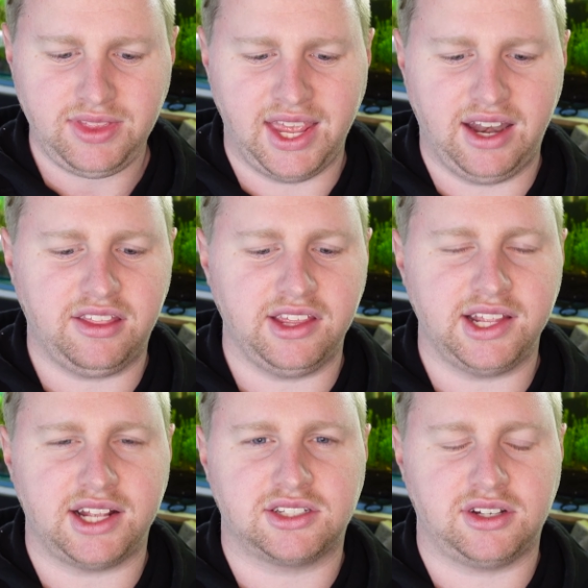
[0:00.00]
Anything
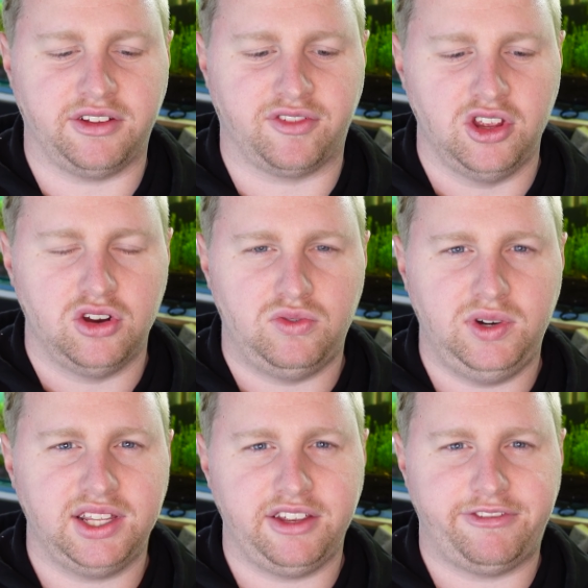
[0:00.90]
that's sort of
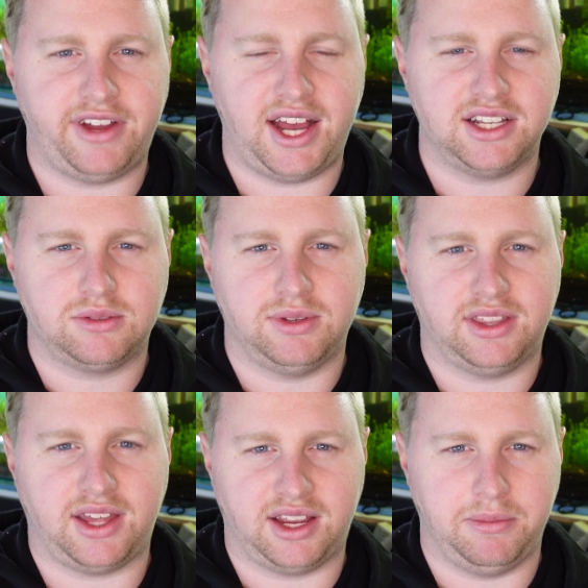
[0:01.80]
really fast
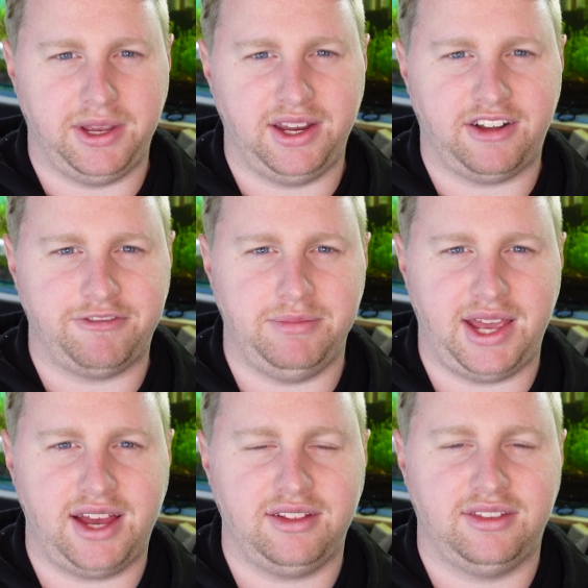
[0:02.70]
with like a big enough
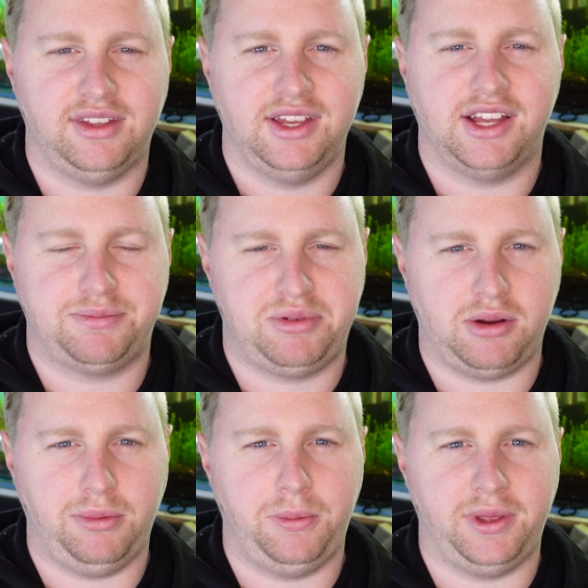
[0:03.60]
mouth, that's
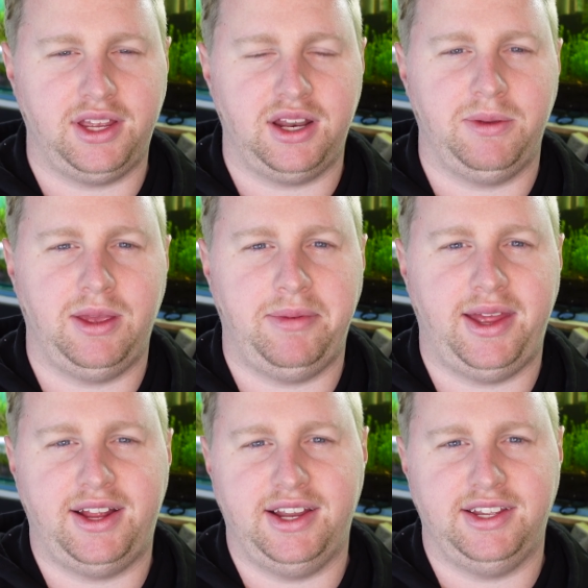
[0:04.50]
probably going to be a
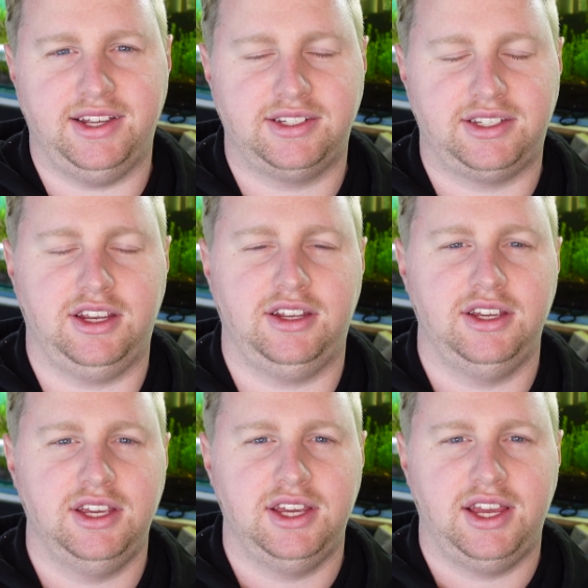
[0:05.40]
bad idea. So
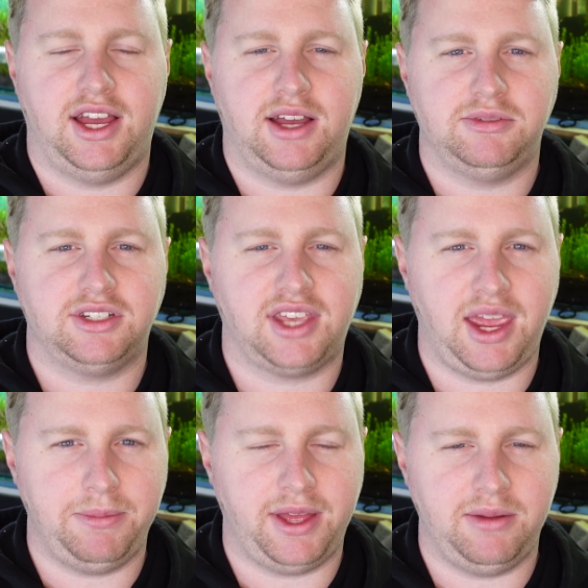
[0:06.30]
just
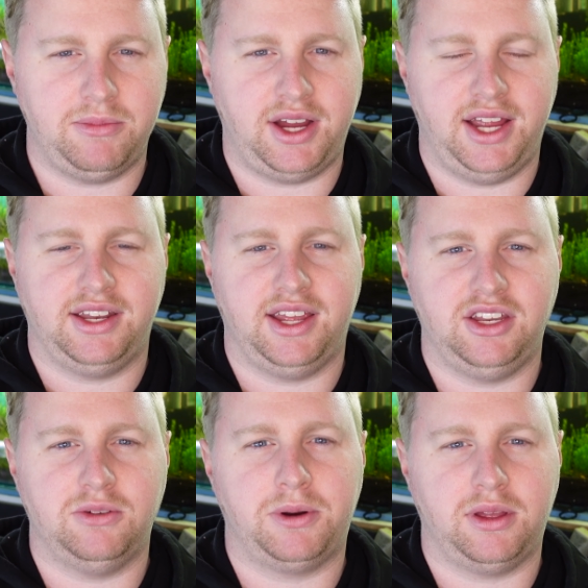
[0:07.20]
keep that in mind
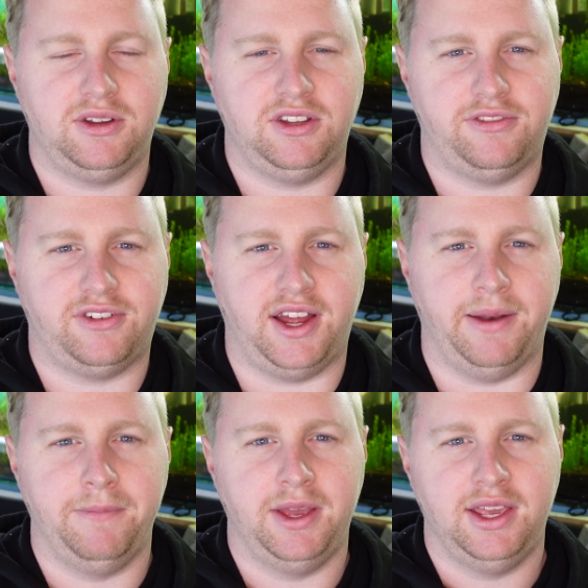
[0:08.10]
and you'll probably do fine.